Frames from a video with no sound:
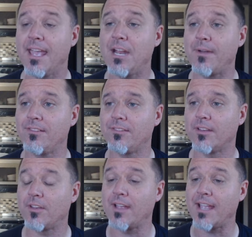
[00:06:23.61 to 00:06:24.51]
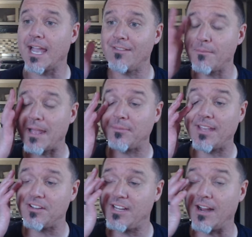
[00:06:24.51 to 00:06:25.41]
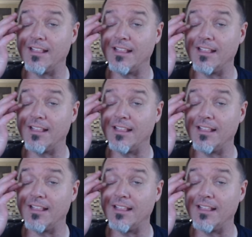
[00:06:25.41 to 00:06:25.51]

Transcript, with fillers: Anyways, so yeah, I have the map stash here.